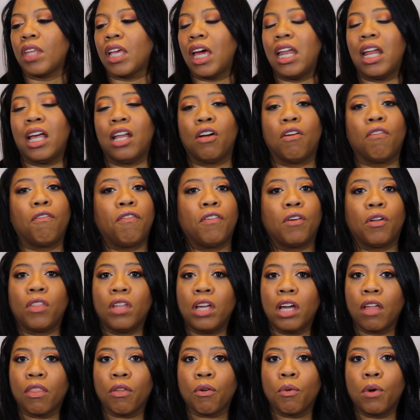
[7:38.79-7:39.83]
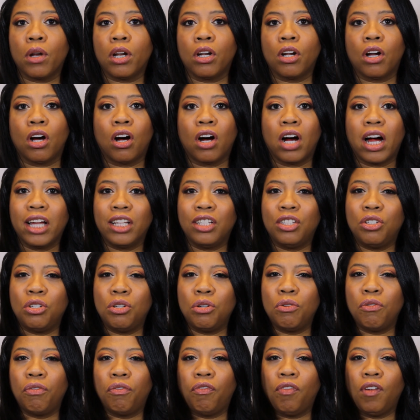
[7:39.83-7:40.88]
And I don't feel the other one at all. I
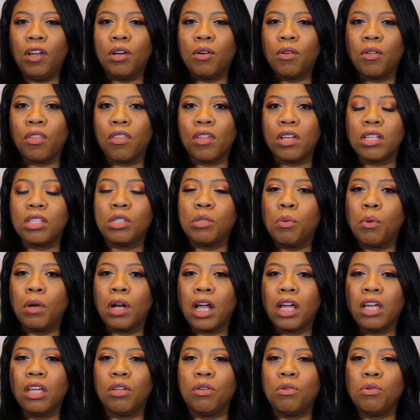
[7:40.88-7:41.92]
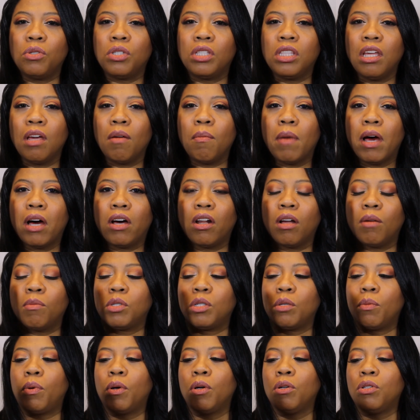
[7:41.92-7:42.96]
do feel this when I use the amount I'm
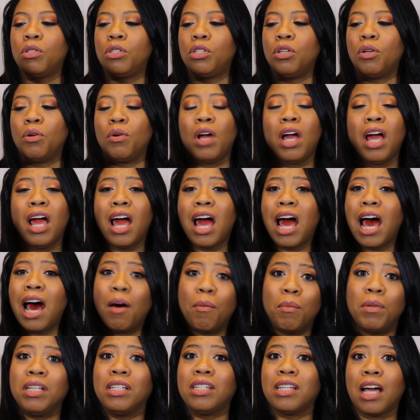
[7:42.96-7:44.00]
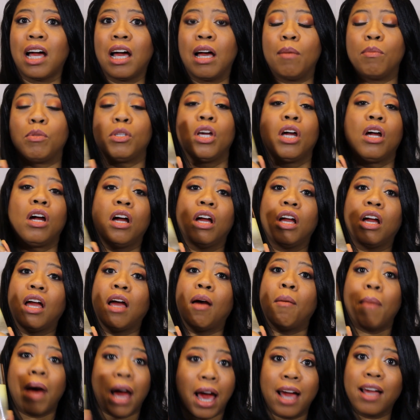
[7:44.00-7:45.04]
supposed to. How many times
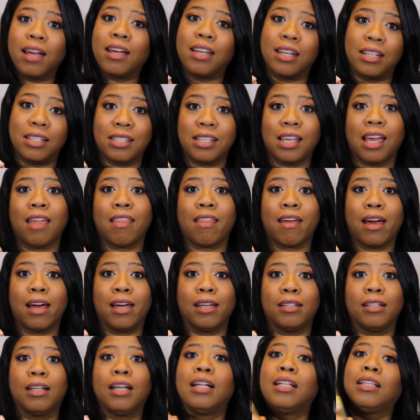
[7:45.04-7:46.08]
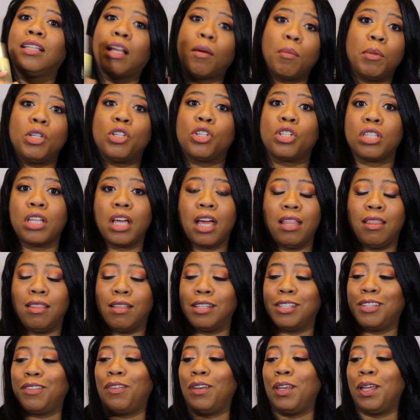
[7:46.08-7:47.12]
am I gonna say that? Let me just end
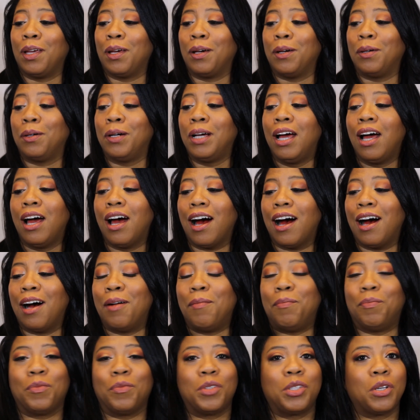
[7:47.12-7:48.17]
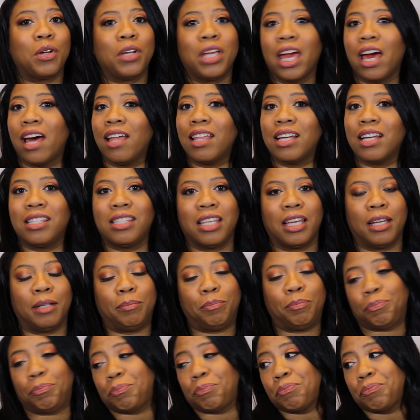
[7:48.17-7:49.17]
this video. So yeah, that's it.